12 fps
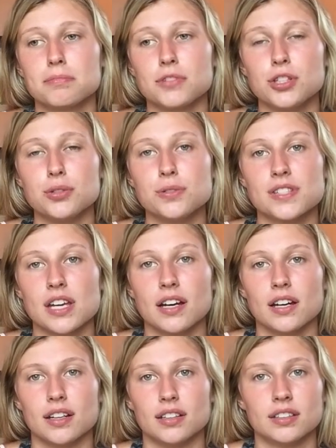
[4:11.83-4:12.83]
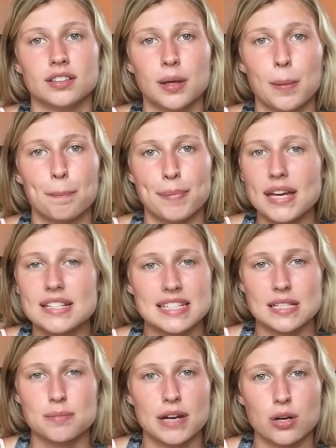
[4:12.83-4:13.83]
use a
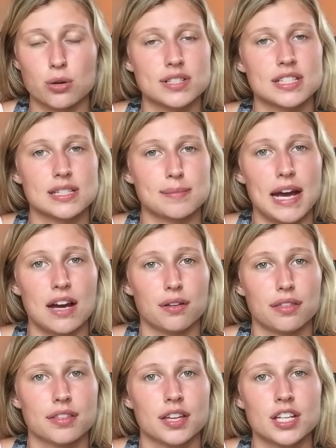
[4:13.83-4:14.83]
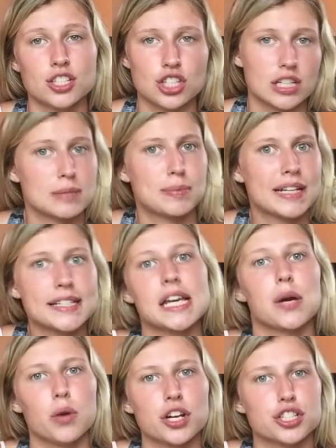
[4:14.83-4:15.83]
bit in my horse's mouth just because
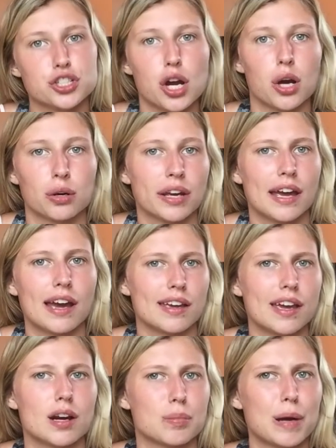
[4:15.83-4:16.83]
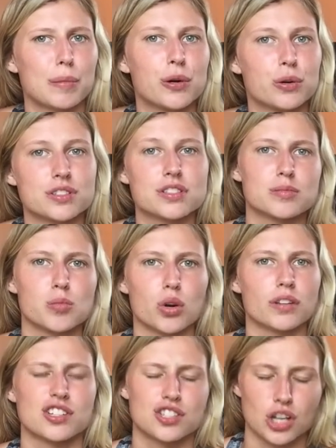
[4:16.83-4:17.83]
I wanna show, okay? I care about my horses
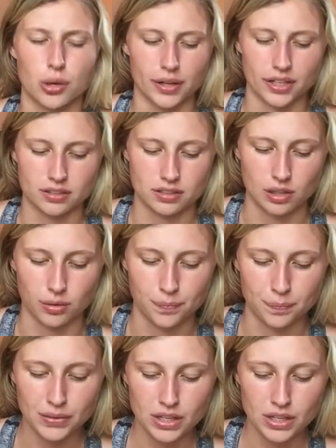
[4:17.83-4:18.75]
more than showing, so.